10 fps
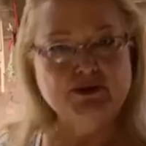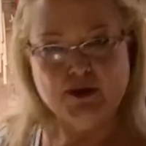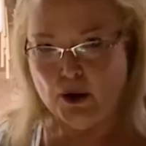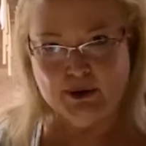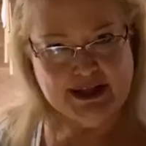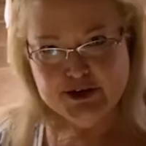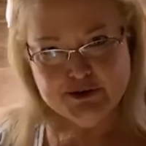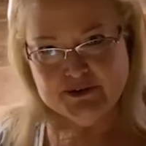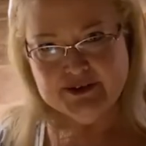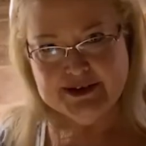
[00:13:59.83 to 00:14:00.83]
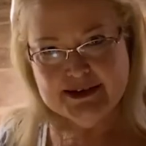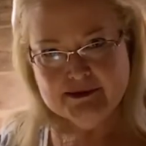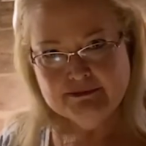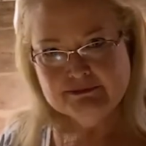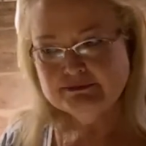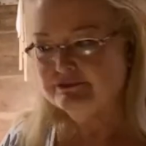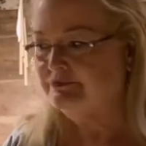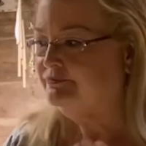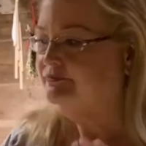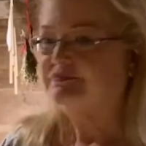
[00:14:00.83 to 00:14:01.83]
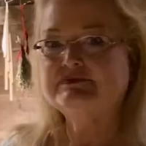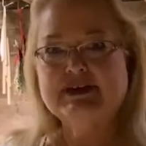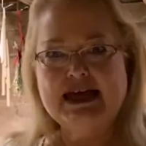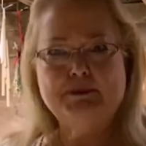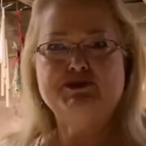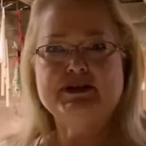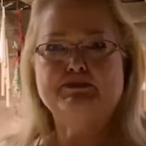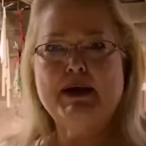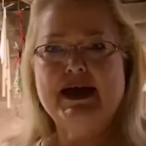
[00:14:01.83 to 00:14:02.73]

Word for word: no electricity, how would you get